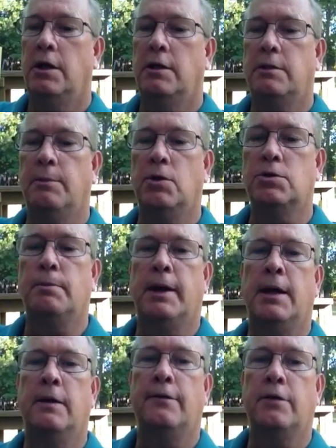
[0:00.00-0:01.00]
get the most
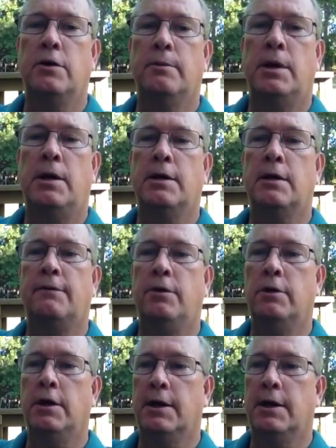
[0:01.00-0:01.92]
bang for your buck if you can